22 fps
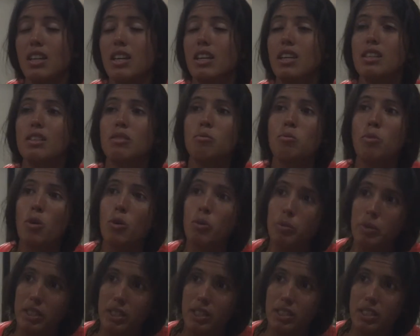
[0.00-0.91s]
in the
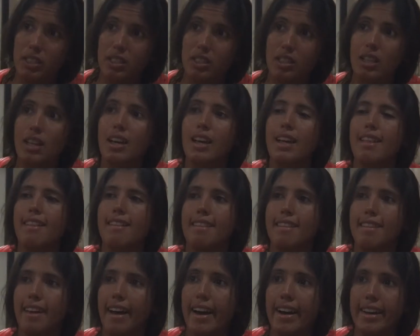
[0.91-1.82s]
moment
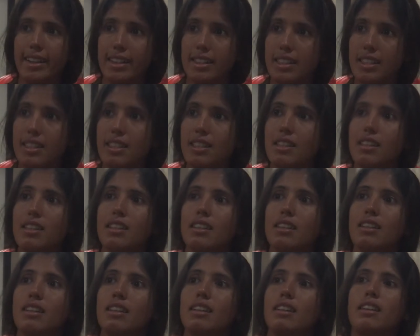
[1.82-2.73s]
that
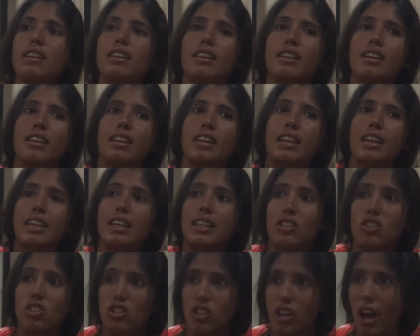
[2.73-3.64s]

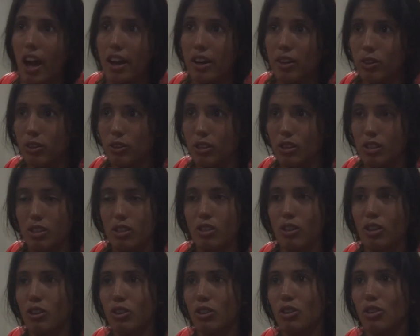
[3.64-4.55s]
his child is
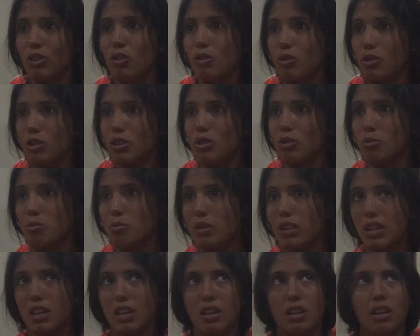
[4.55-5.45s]
not going to
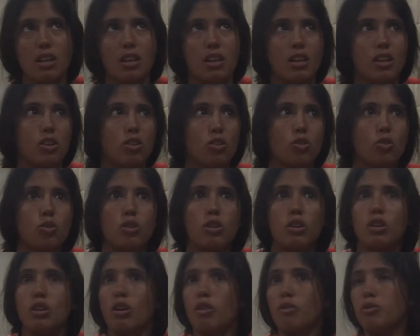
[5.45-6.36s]
be good
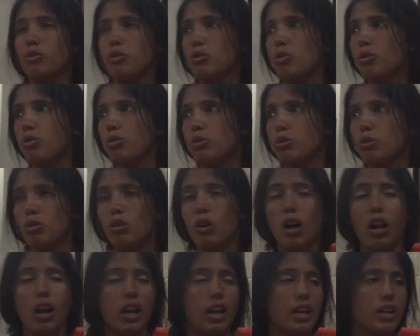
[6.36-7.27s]
enough to go to
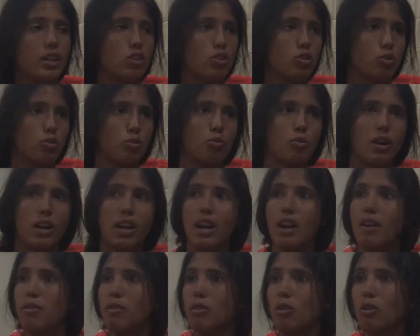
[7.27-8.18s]
college or
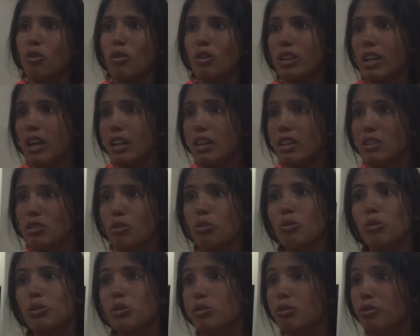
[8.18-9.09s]
whatever or that he's
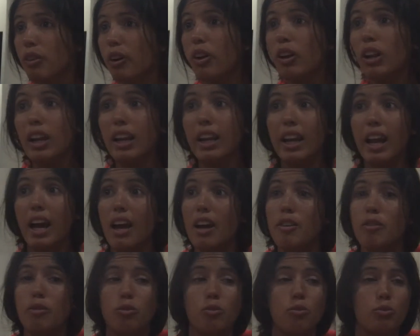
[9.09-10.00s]
going to fail in
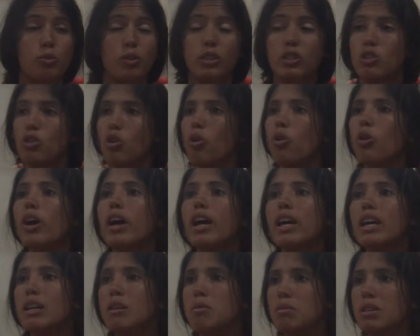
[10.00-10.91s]
life so
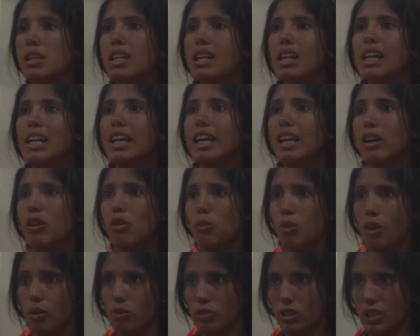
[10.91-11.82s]
immediately he
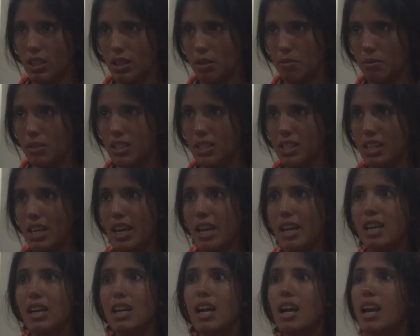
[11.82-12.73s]
grounds him and
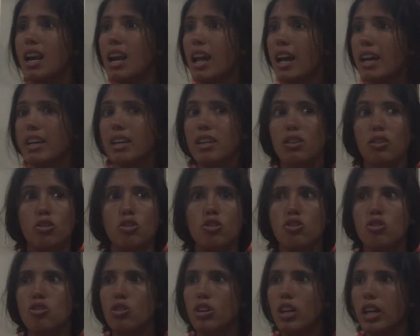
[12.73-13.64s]
say like
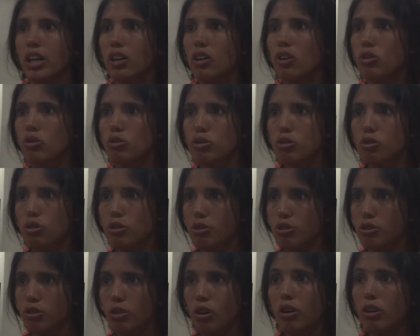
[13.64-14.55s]
you can go to
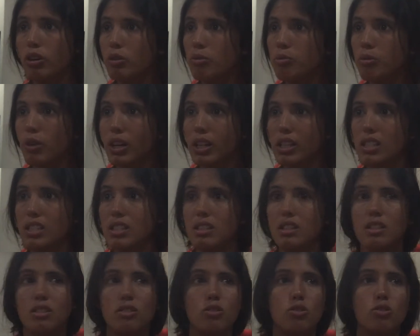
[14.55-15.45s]
your soccer
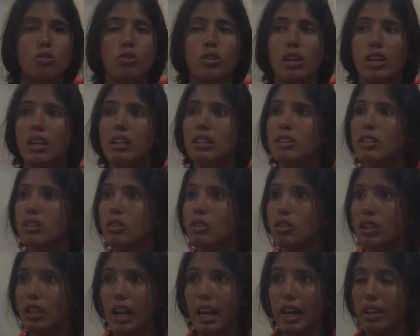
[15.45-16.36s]
practices you can't
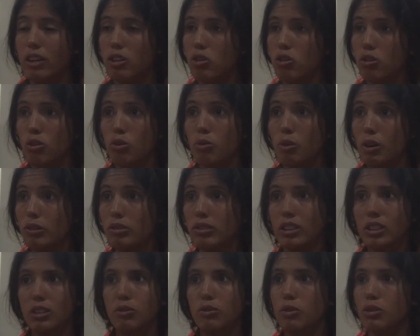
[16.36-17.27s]
like you're
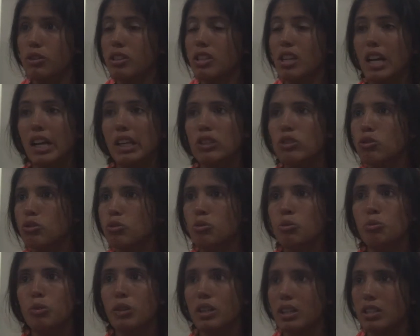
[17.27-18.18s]
grounded for the next
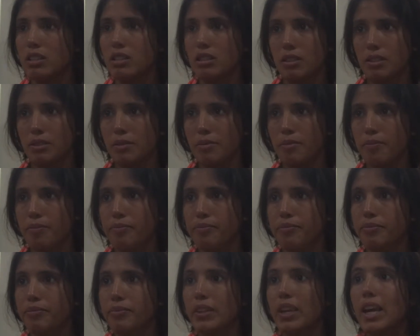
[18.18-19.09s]
two weeks
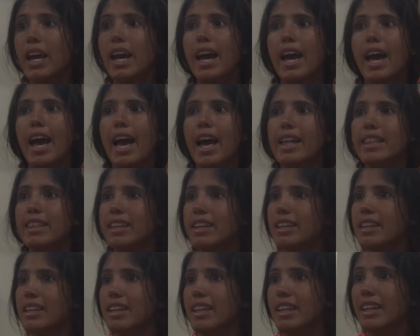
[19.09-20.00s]
and
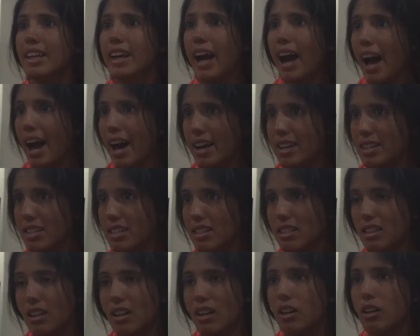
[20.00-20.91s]
then he had
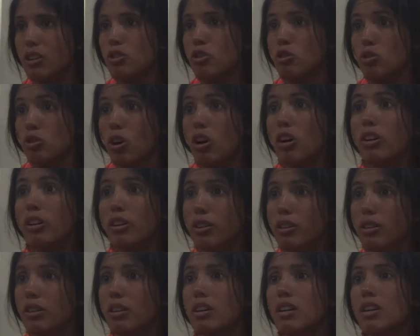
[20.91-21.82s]
a
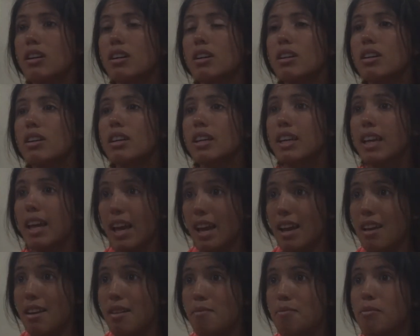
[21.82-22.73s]
soccer
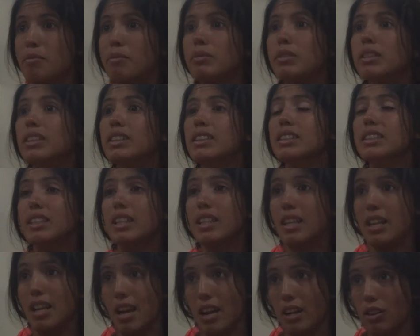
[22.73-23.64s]
game
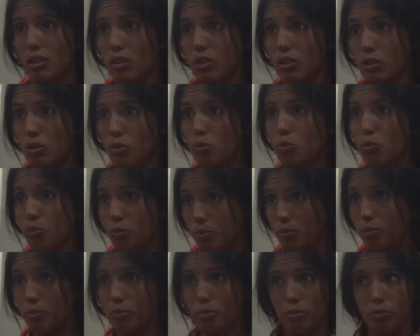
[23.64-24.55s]
the next
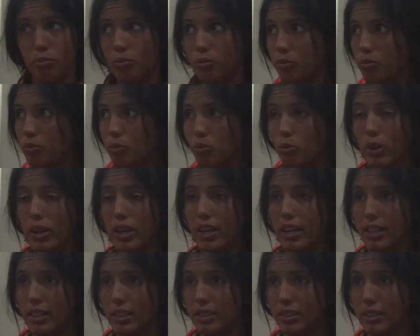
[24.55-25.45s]

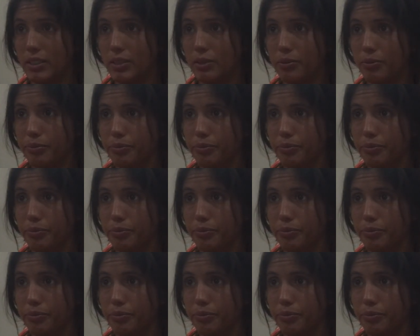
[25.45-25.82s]
weekend